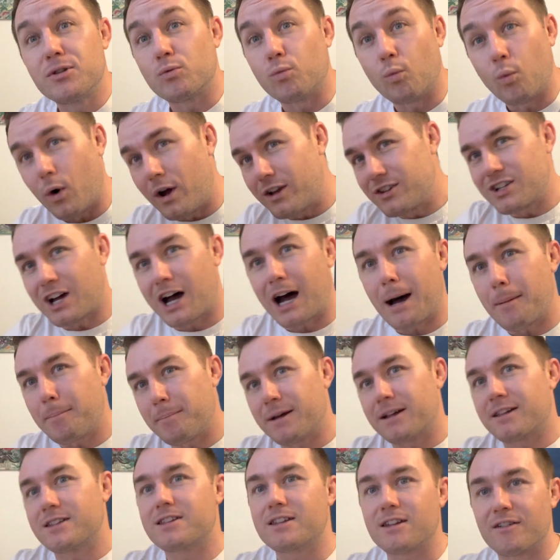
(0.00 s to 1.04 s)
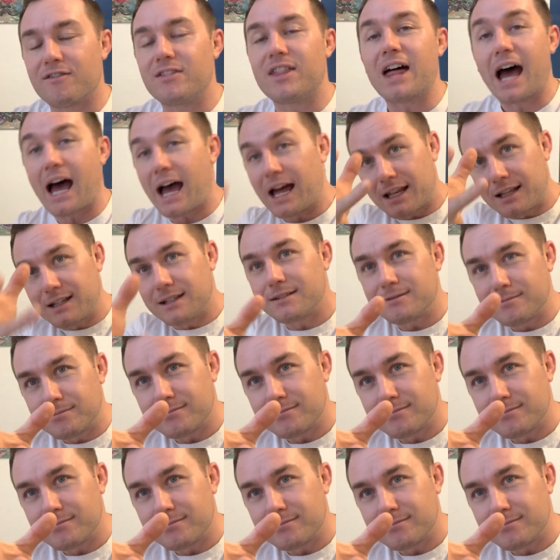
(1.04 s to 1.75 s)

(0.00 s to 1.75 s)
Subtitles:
what topics of that,